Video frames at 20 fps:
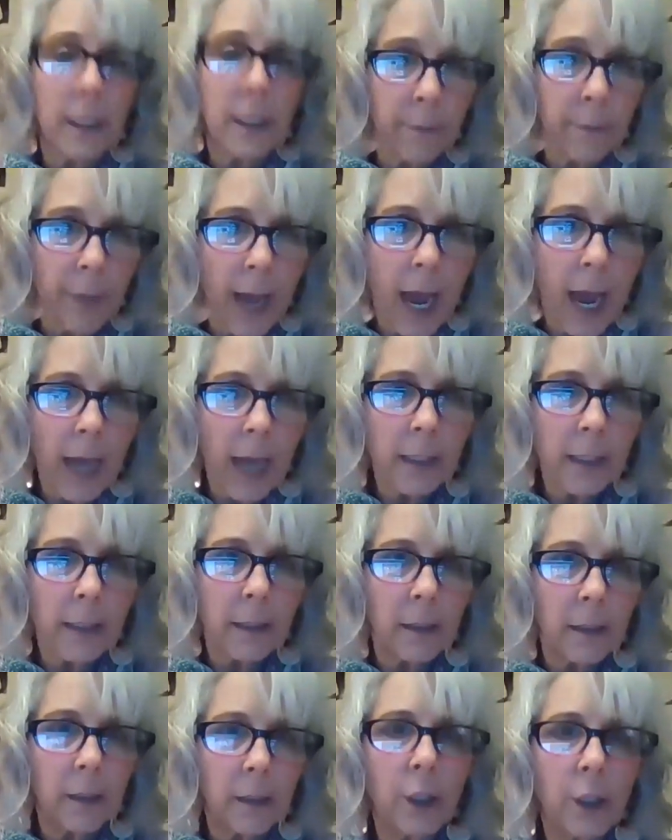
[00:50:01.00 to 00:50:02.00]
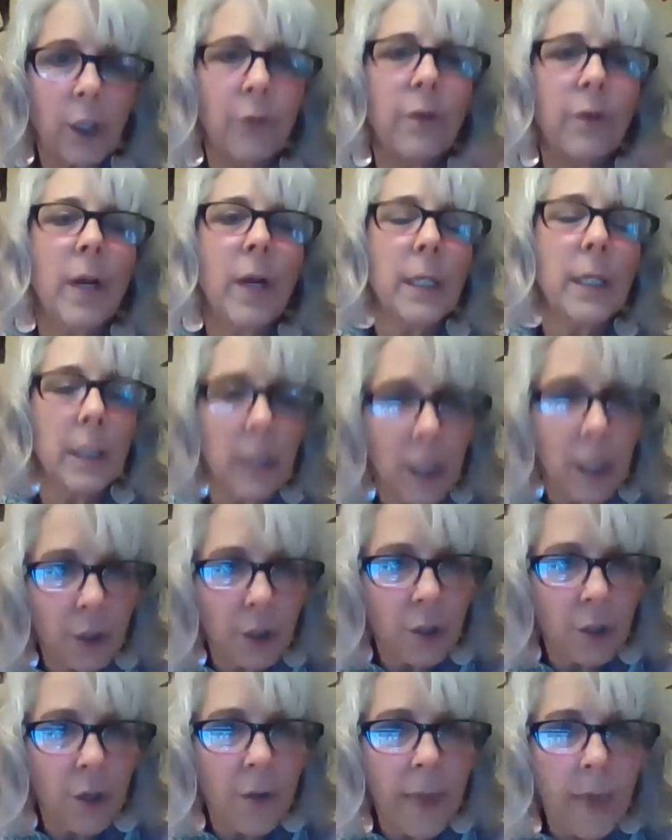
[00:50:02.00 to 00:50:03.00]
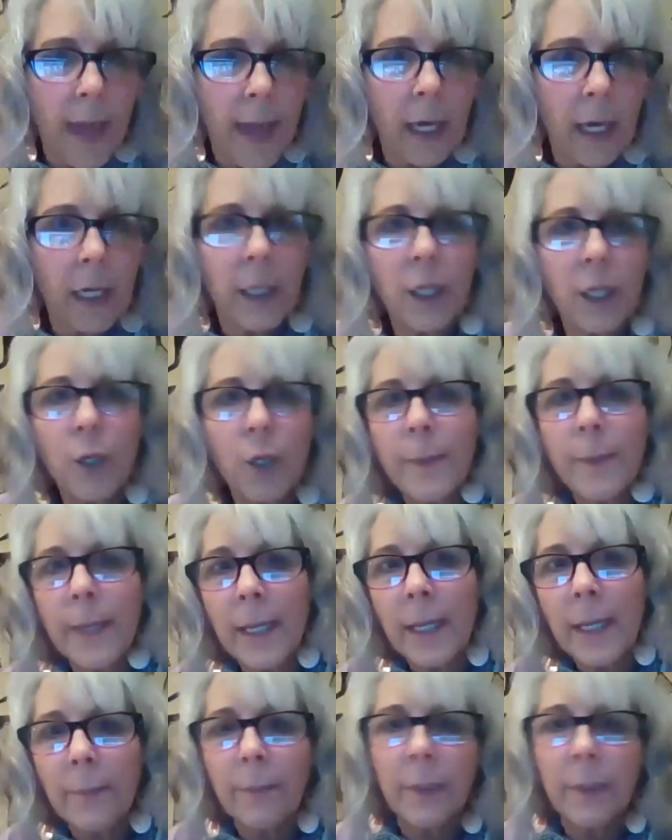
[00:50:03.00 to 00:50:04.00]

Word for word: impacts? And you've kind of touched on that a little bit,